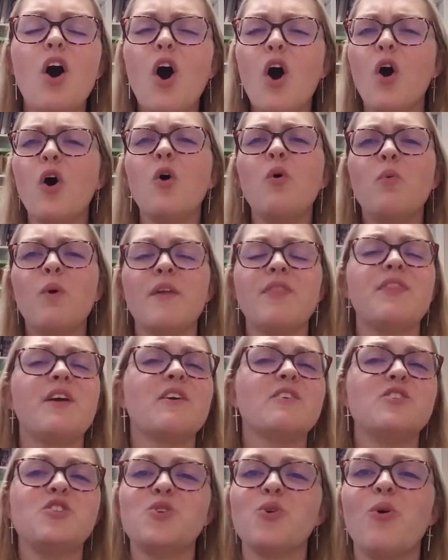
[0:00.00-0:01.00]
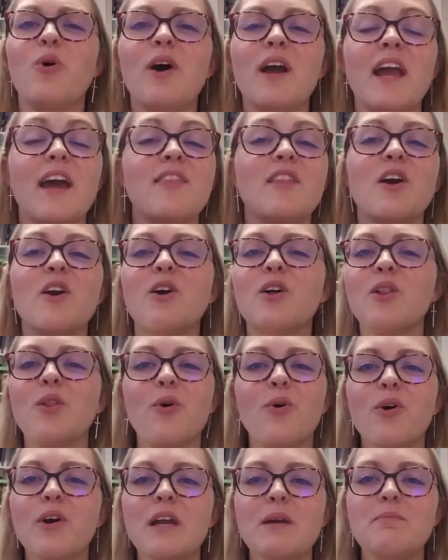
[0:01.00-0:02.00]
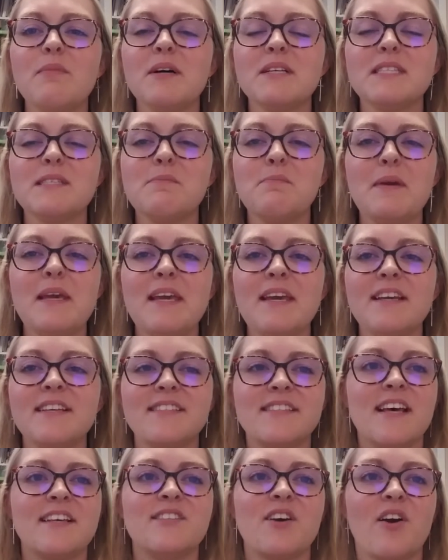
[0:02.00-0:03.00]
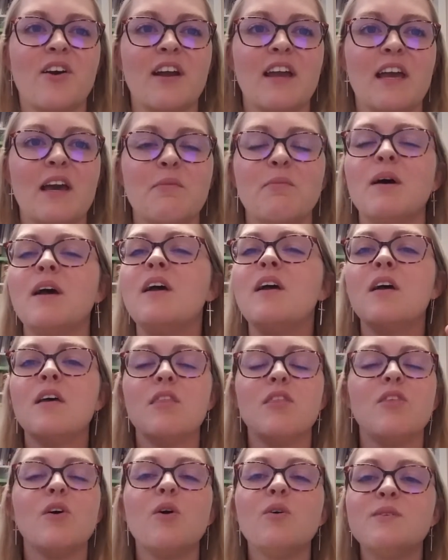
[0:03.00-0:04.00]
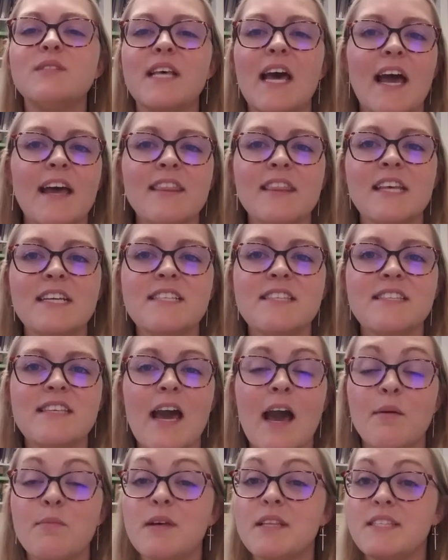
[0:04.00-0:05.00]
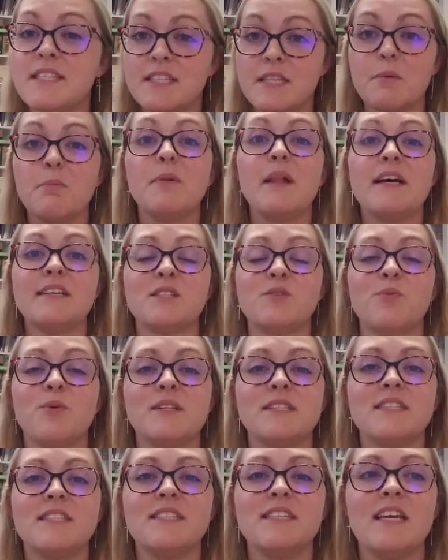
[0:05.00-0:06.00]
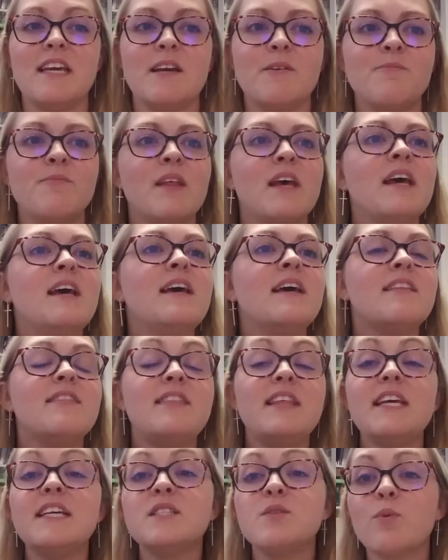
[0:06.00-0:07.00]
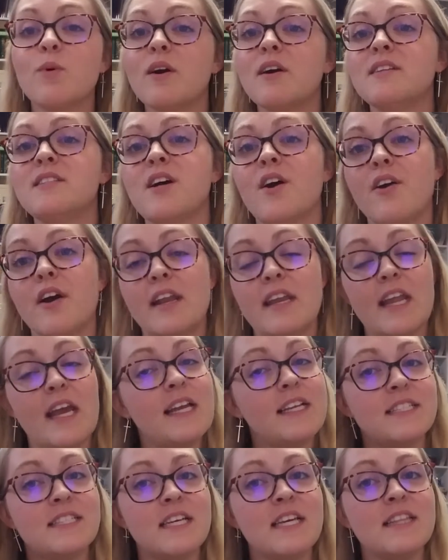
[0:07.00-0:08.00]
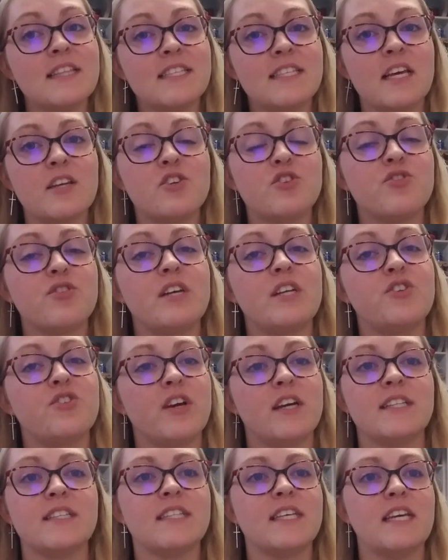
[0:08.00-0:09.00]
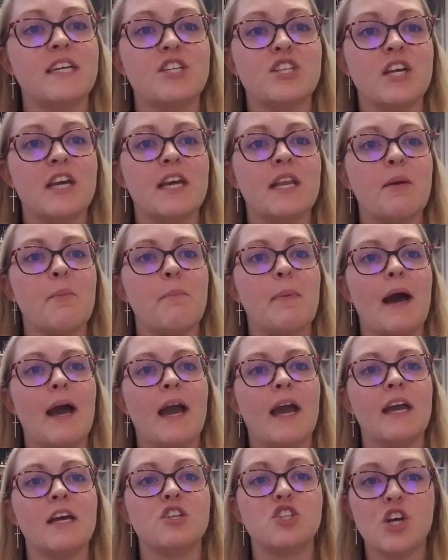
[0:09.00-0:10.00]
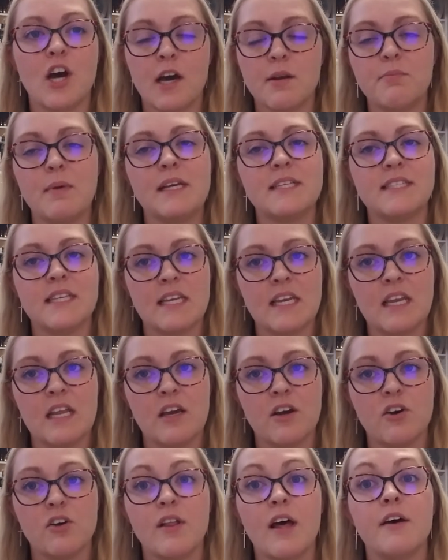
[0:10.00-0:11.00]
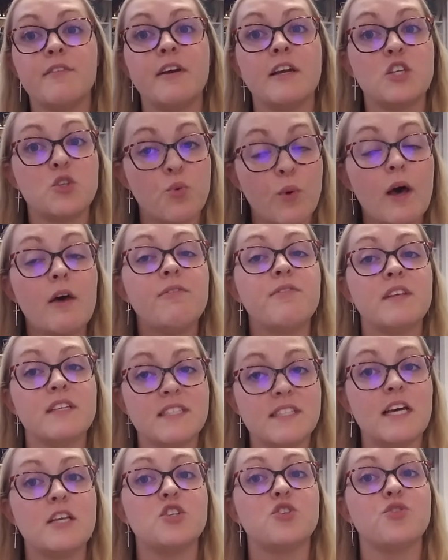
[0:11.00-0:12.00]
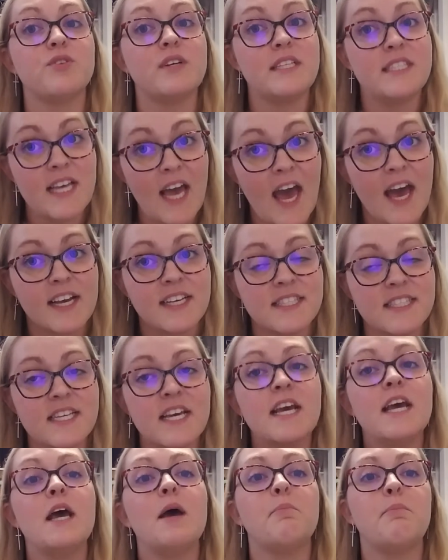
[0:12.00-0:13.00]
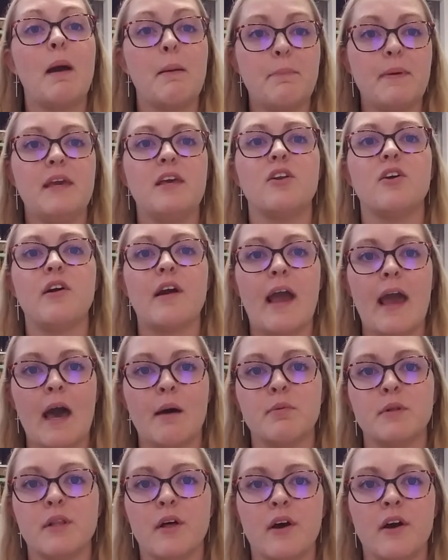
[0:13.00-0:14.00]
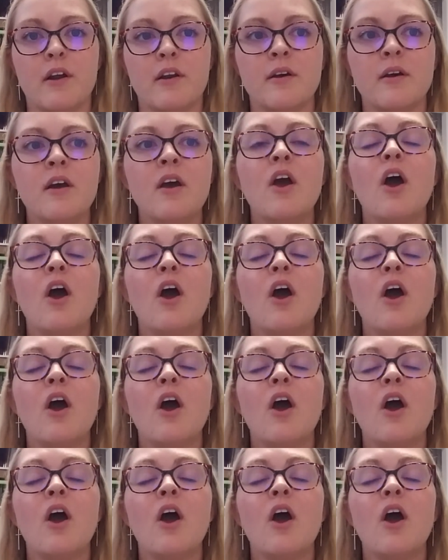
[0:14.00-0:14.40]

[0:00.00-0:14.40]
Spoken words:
Oh, what their joy and their glory must be, says our hymn, those endless Sabbaths the blessed ones see. These words are a 19th century translation by John Mason Neal of a 12th century text by Peter Abelard.